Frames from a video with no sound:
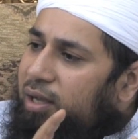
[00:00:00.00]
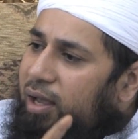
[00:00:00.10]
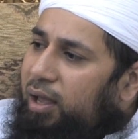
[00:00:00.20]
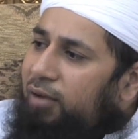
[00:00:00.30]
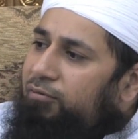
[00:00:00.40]
that
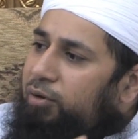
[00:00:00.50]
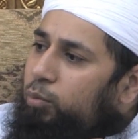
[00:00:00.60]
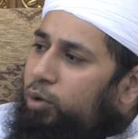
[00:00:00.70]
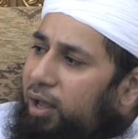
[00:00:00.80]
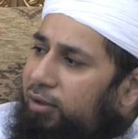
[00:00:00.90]
every
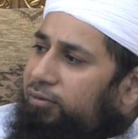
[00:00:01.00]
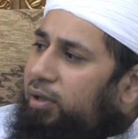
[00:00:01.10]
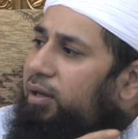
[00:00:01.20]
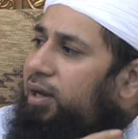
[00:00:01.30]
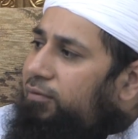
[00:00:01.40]

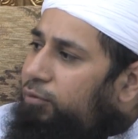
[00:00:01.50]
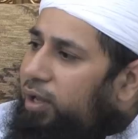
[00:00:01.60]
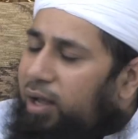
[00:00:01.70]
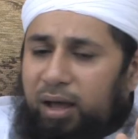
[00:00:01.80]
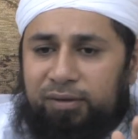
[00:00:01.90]
munafiq and
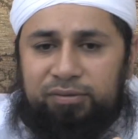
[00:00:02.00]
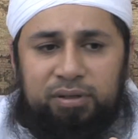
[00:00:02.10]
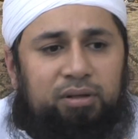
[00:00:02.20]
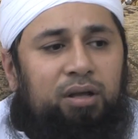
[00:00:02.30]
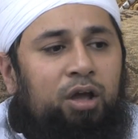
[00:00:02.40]
every kafir